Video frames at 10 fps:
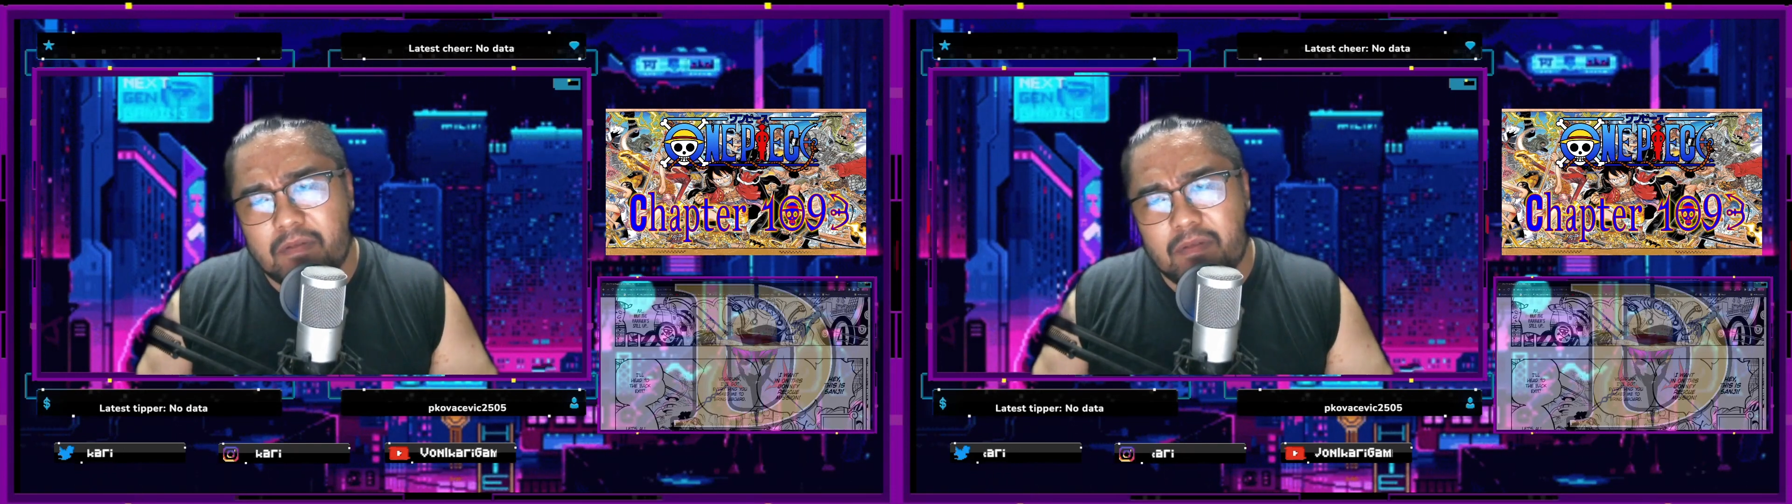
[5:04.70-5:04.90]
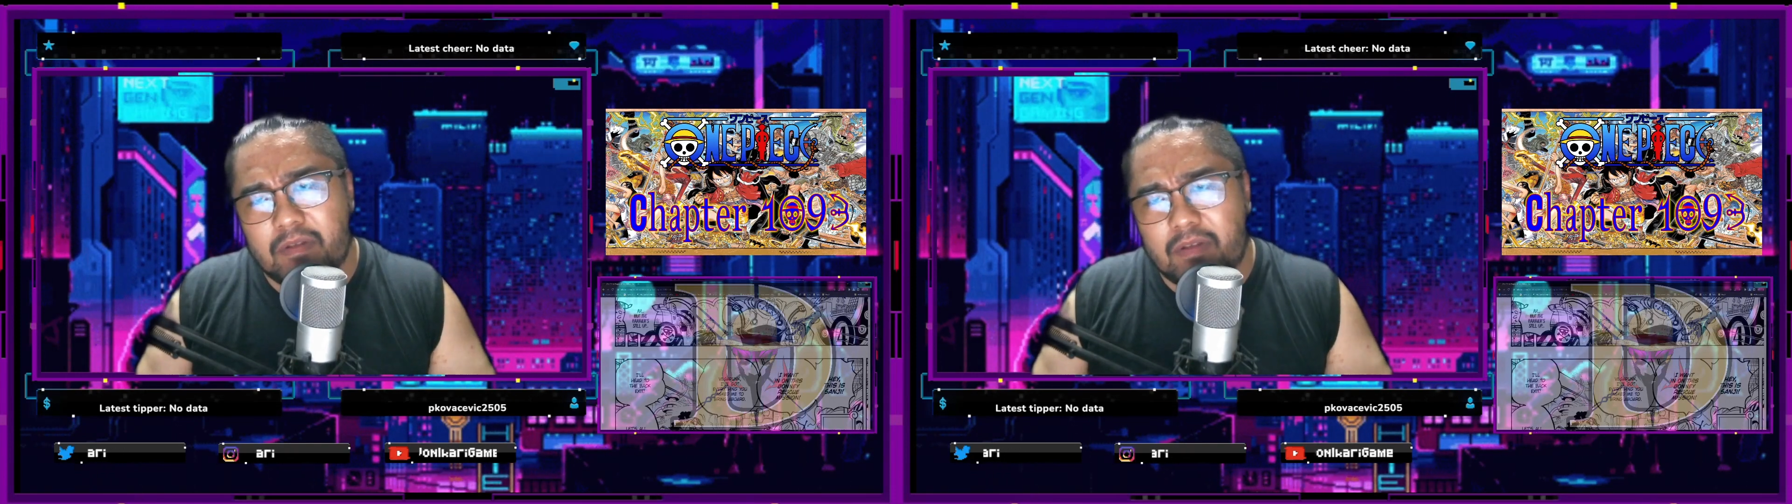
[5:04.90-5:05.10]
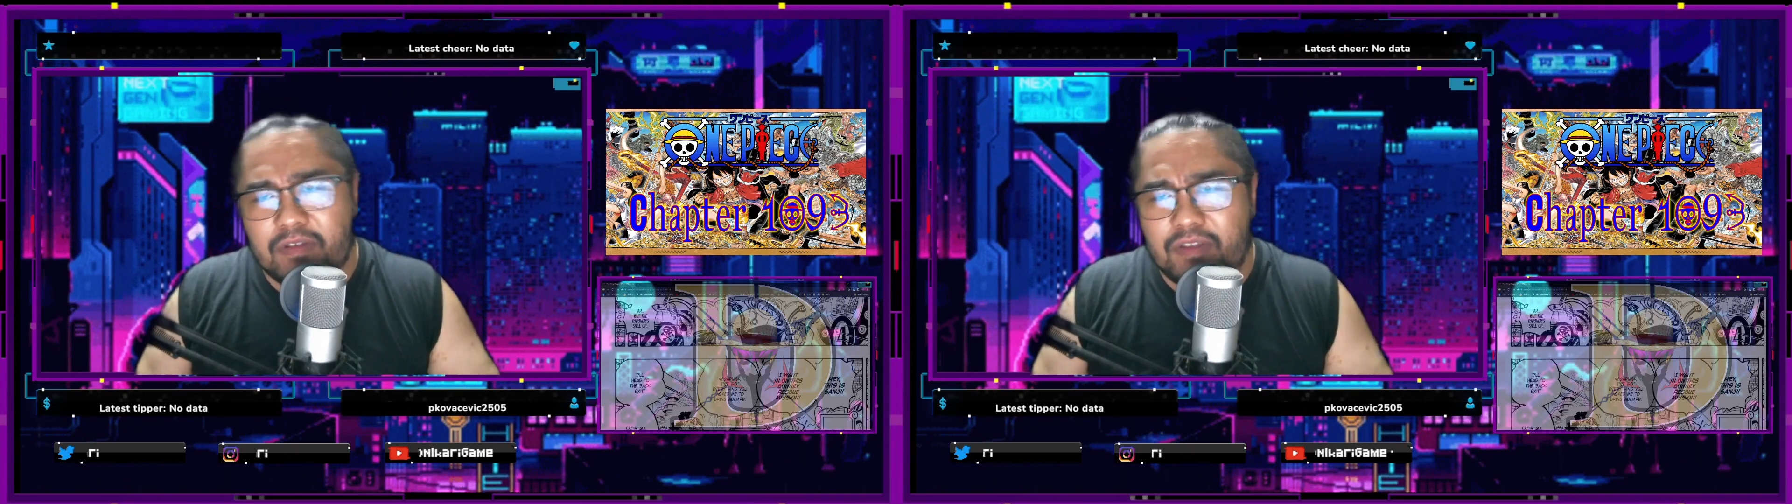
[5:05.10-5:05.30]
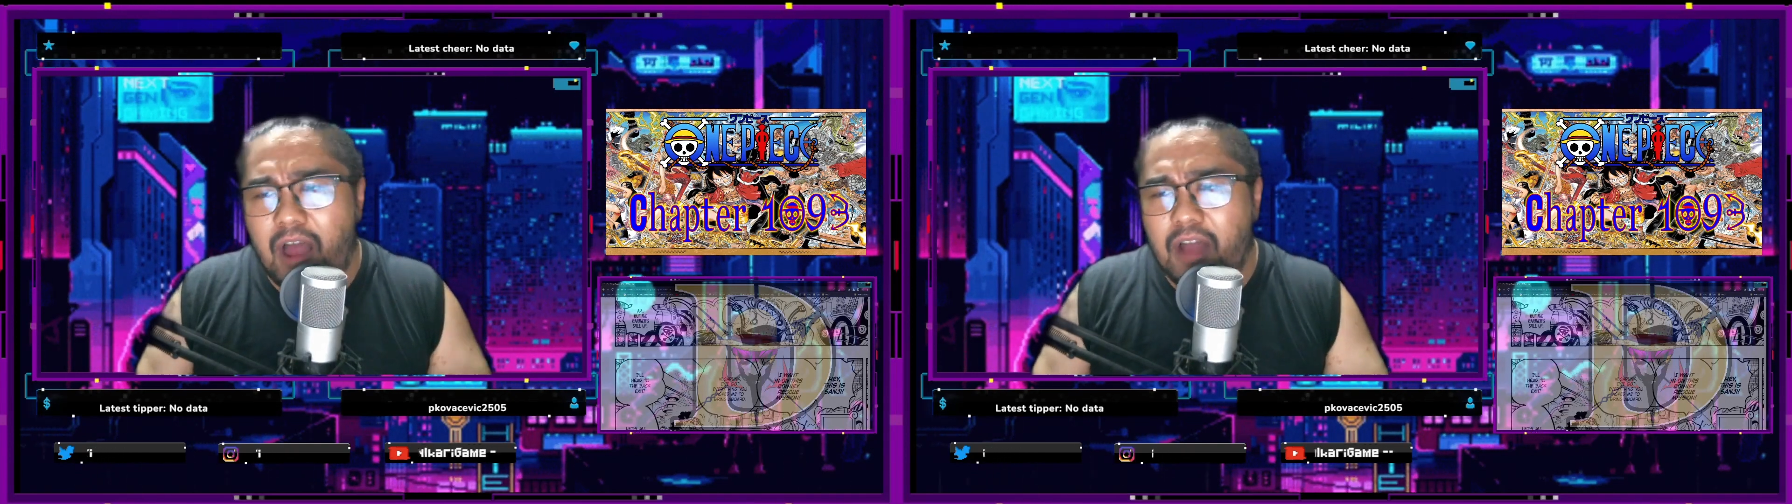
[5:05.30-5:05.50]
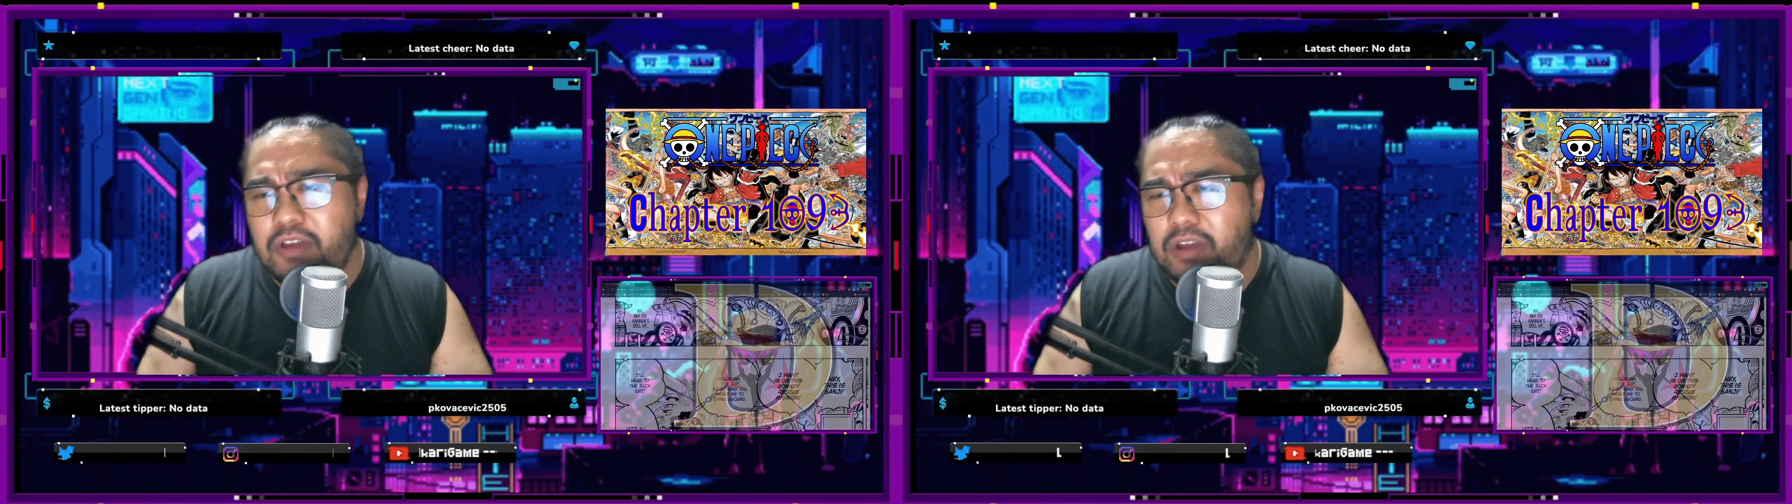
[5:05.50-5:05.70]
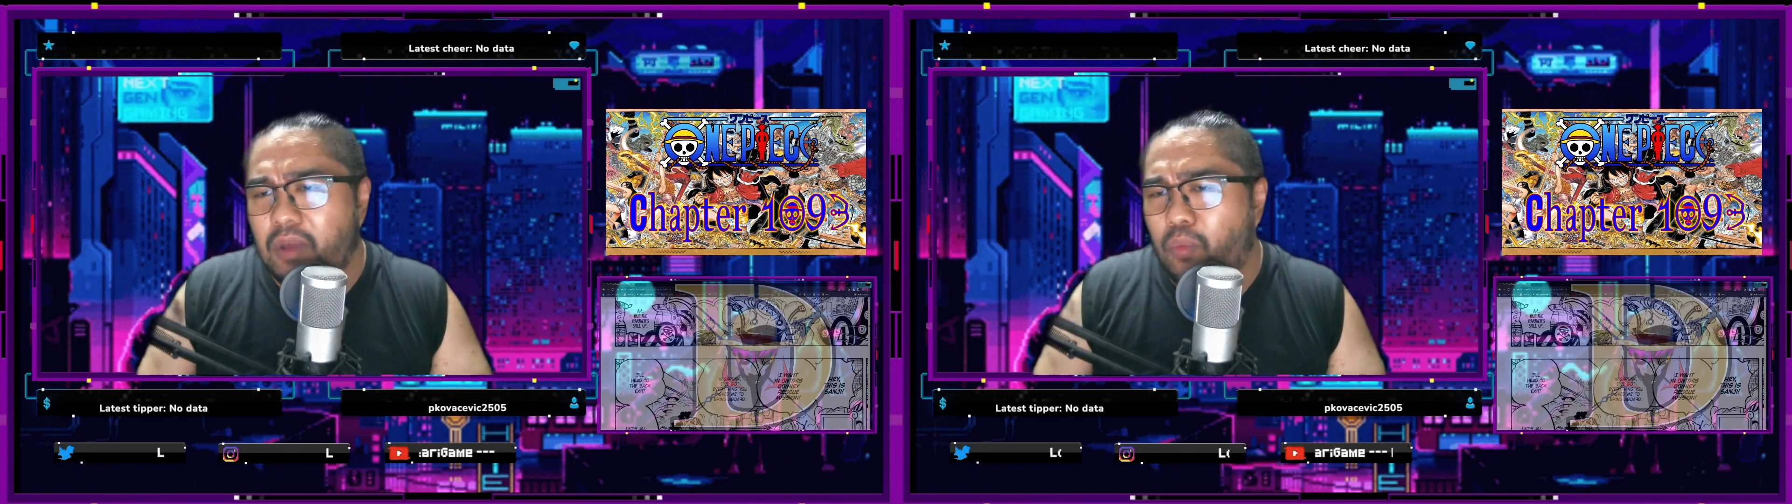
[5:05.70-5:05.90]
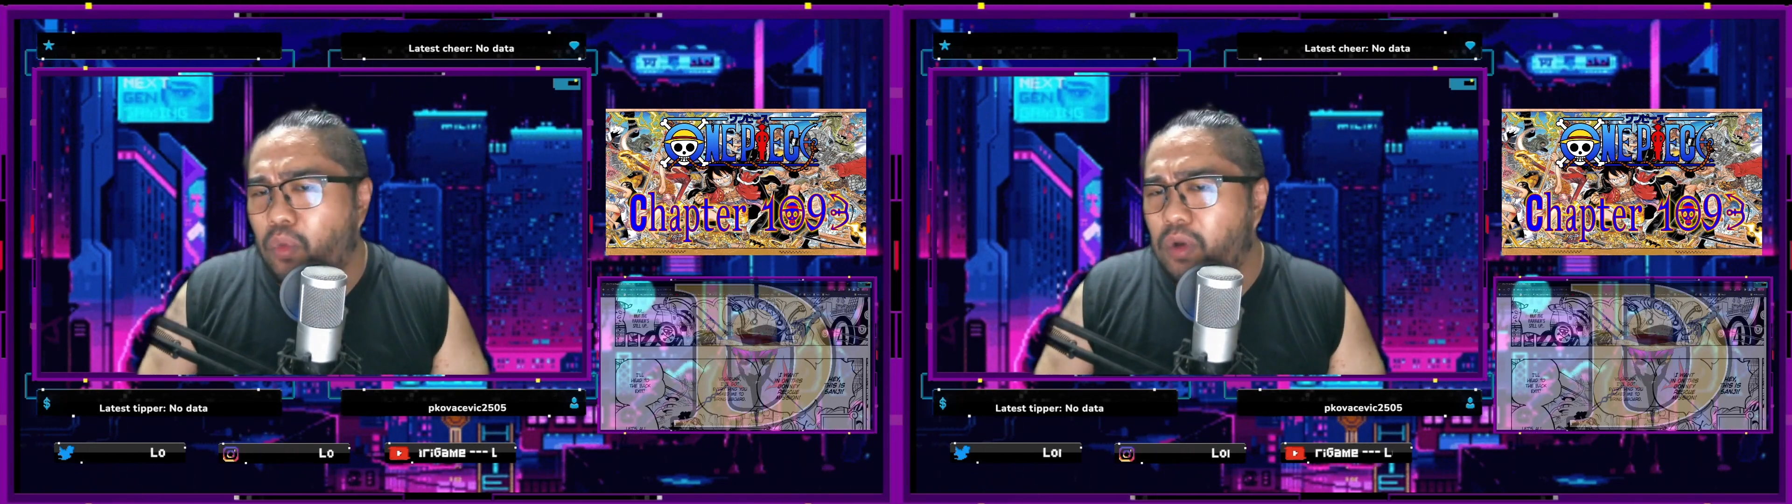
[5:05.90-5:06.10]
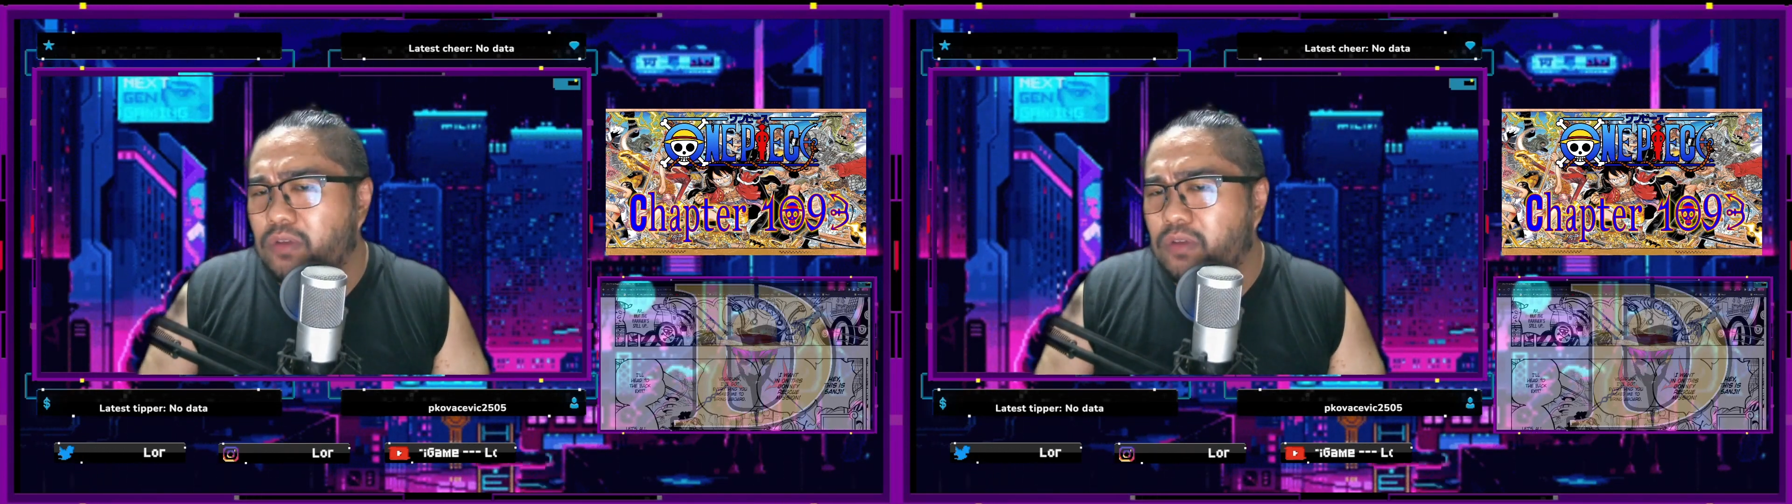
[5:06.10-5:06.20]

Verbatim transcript: the Sanji that was